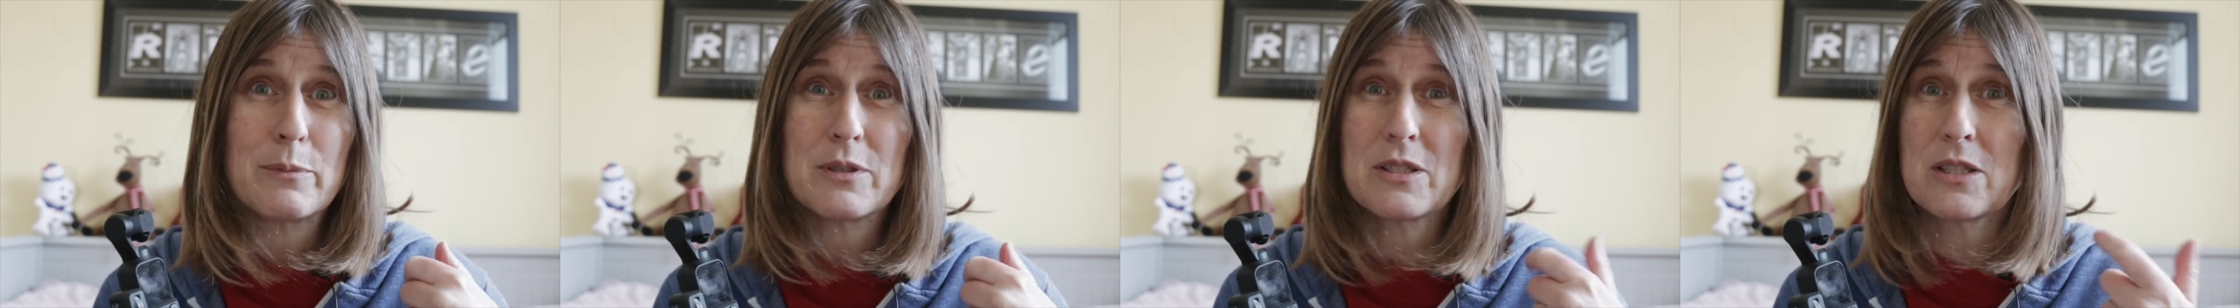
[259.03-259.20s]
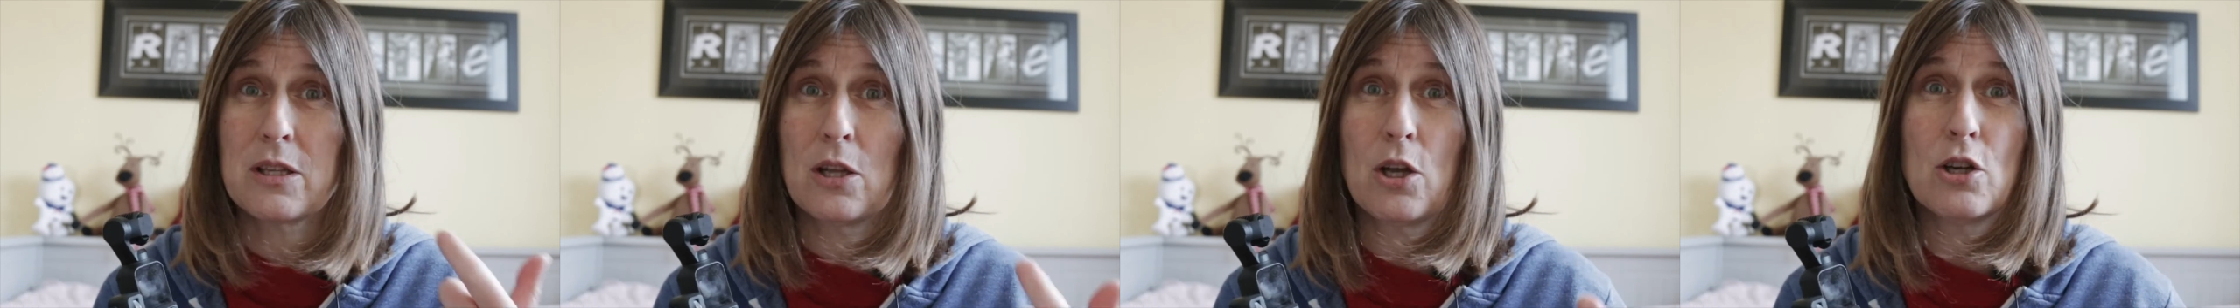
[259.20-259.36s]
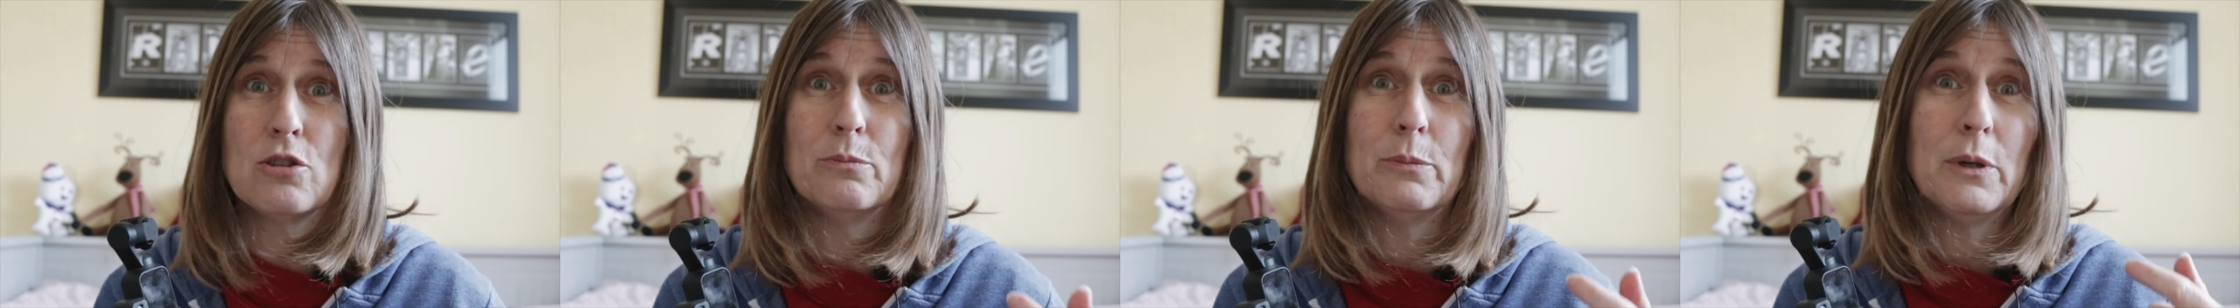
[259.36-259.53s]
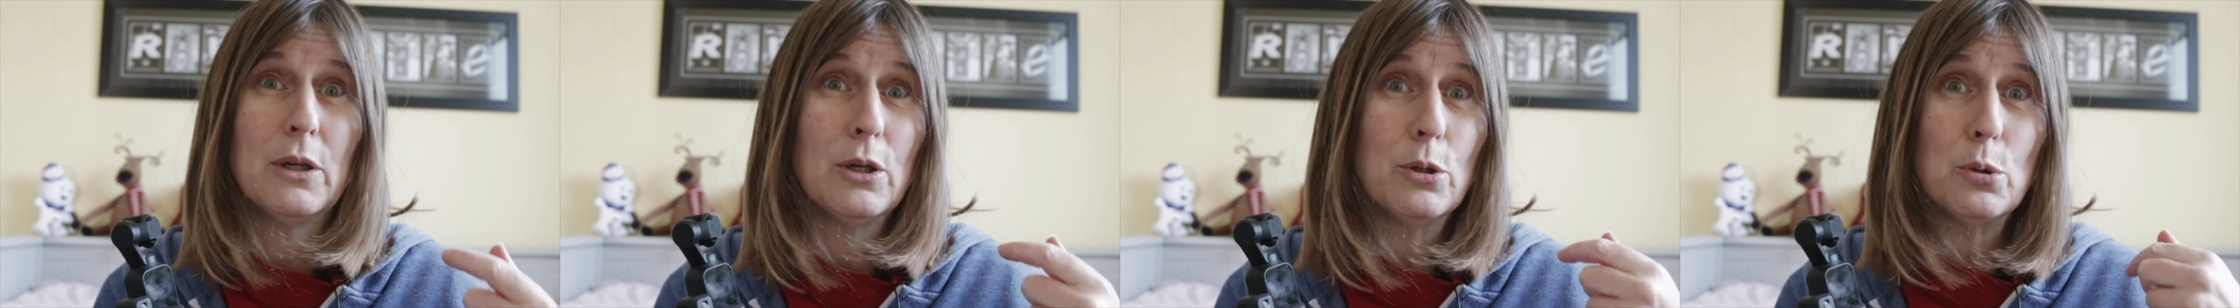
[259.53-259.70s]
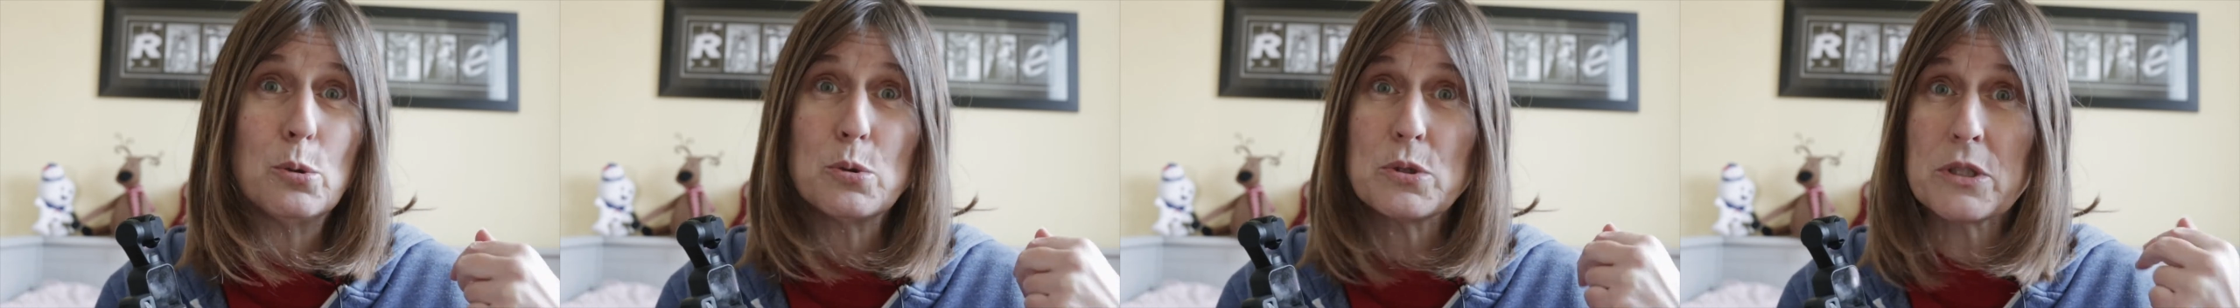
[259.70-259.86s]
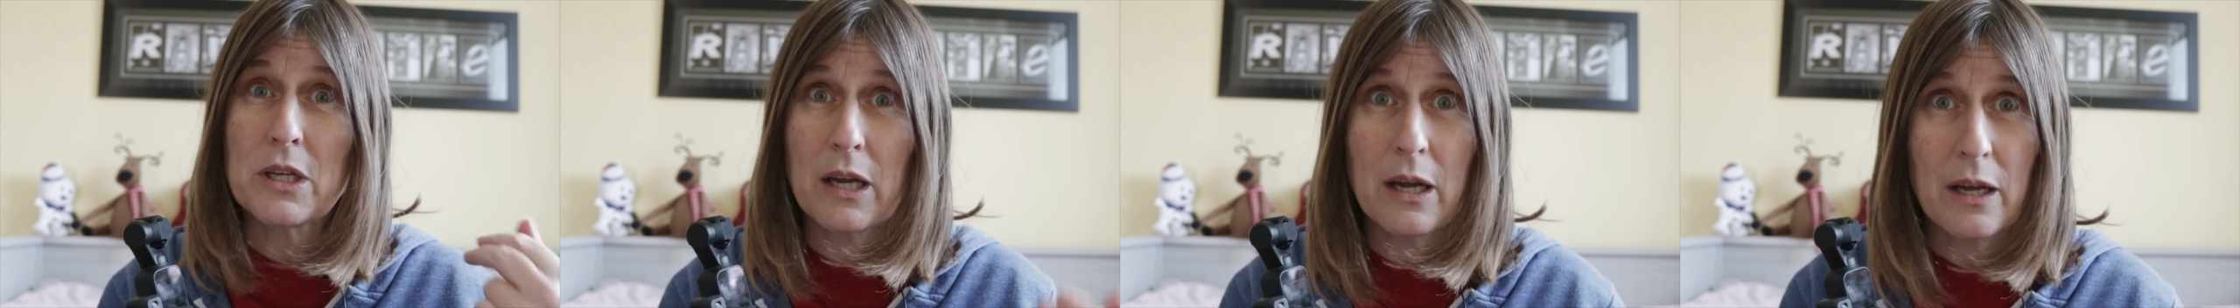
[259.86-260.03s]

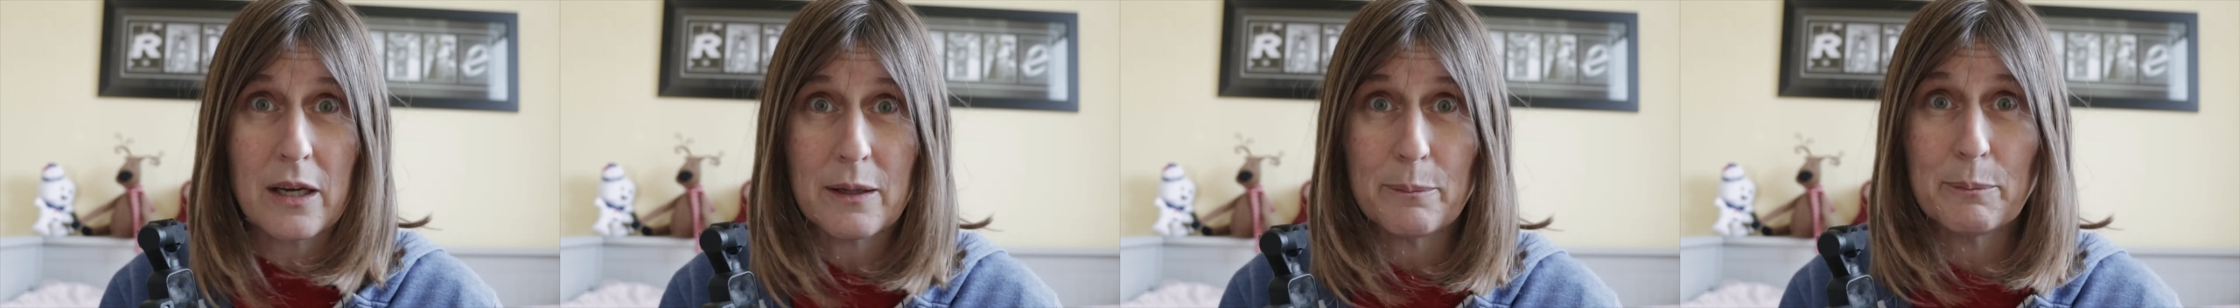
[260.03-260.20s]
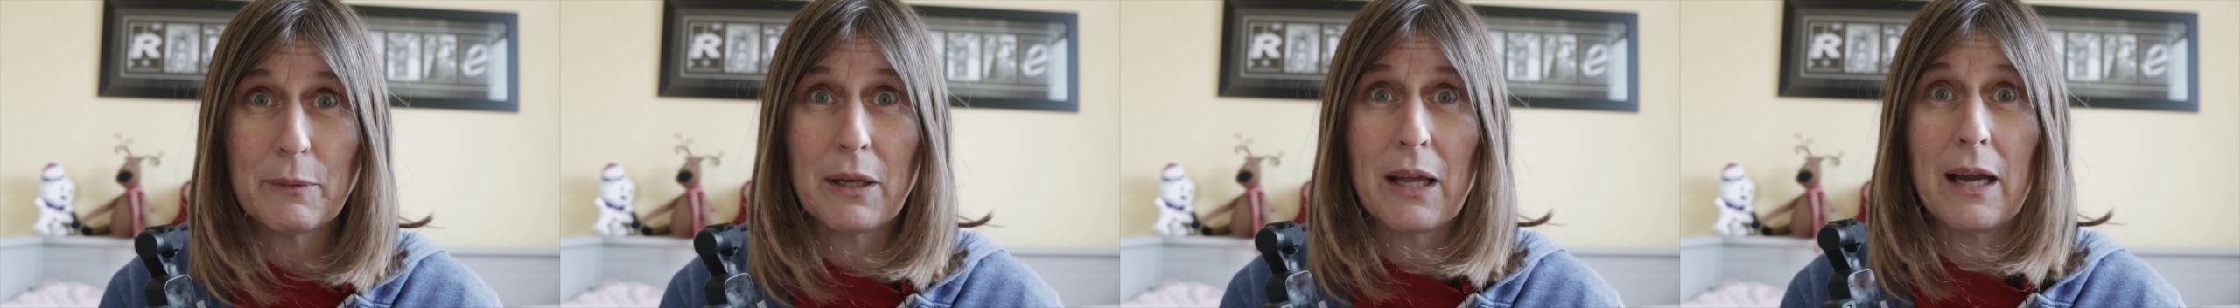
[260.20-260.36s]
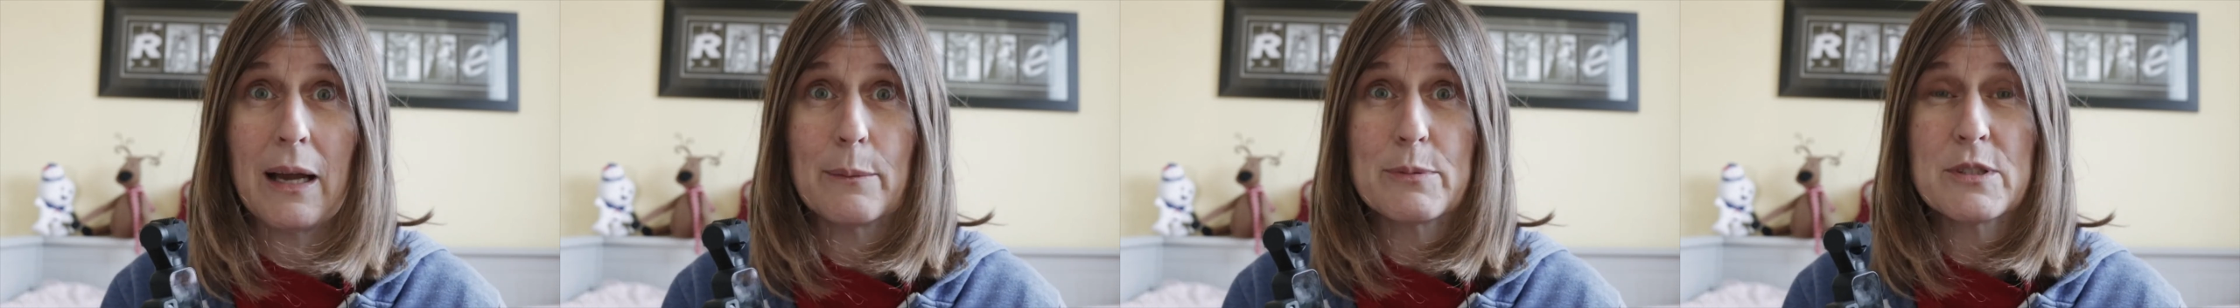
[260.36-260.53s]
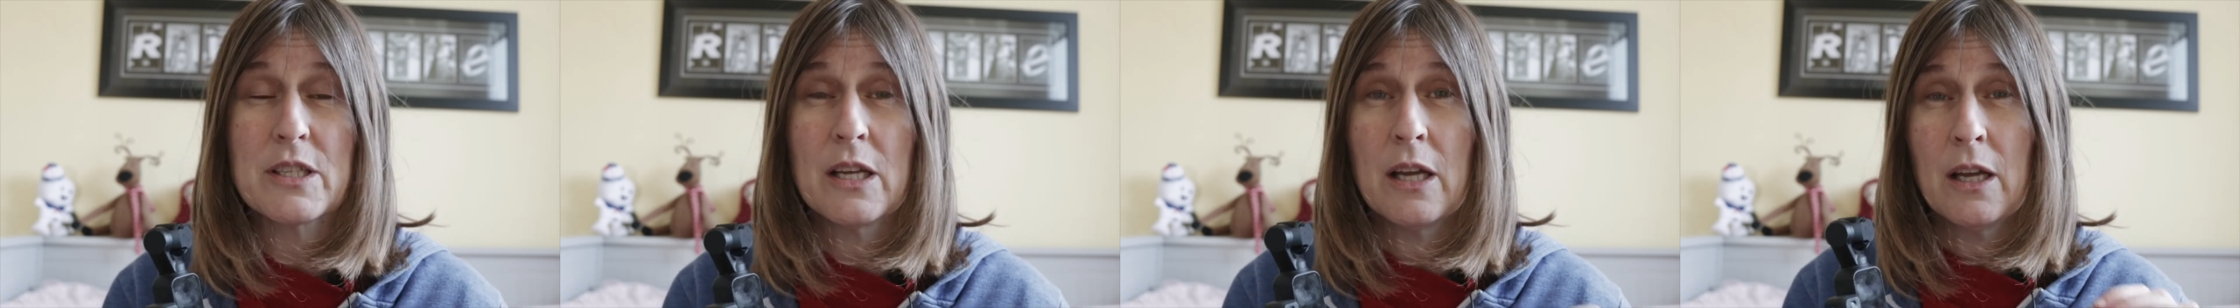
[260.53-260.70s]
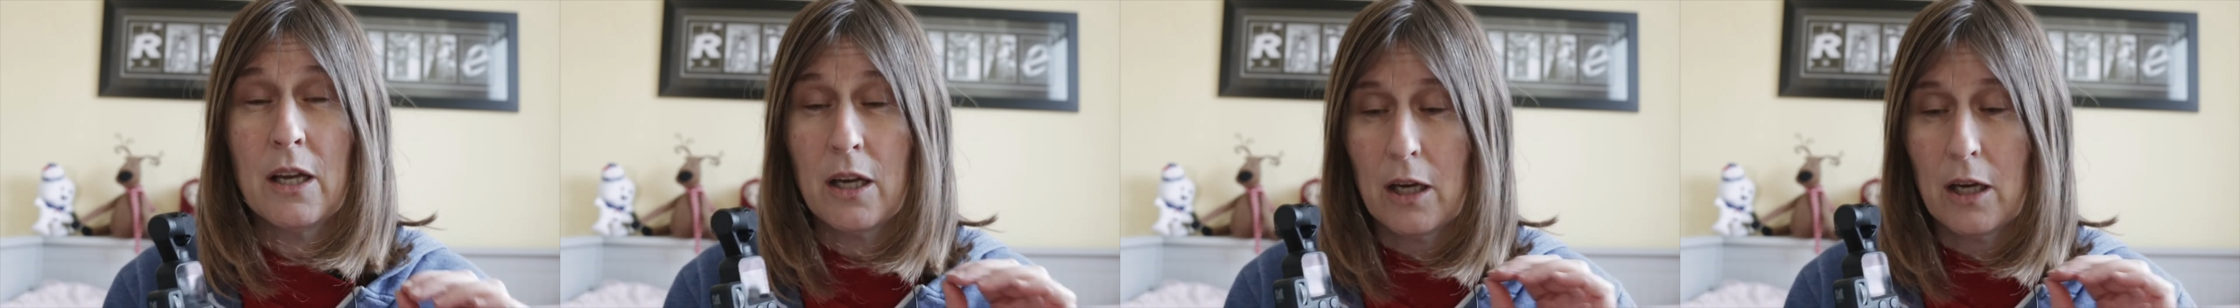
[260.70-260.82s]
slow-mo, time-lapse